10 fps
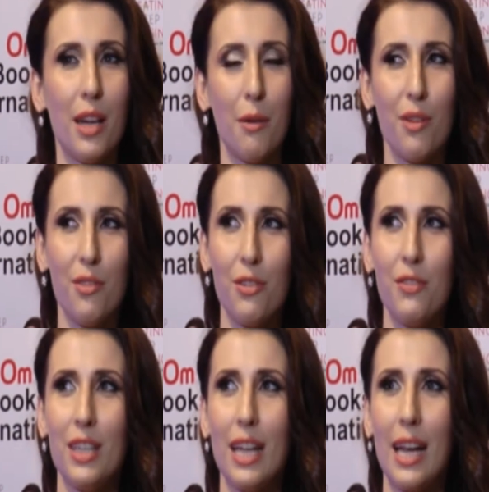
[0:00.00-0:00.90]
when I was
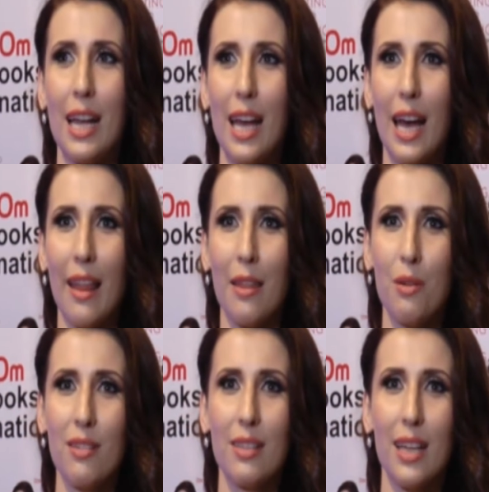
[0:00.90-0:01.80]
15, and there
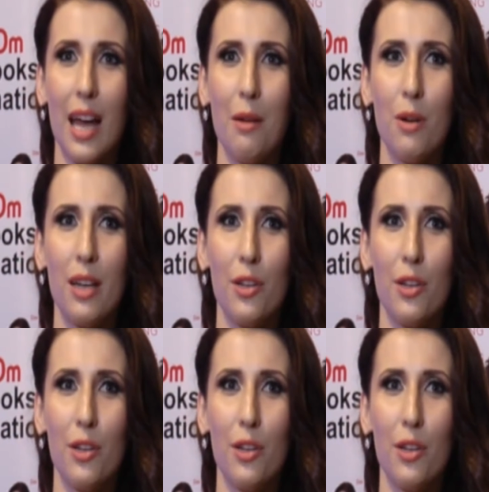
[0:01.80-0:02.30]
was a time where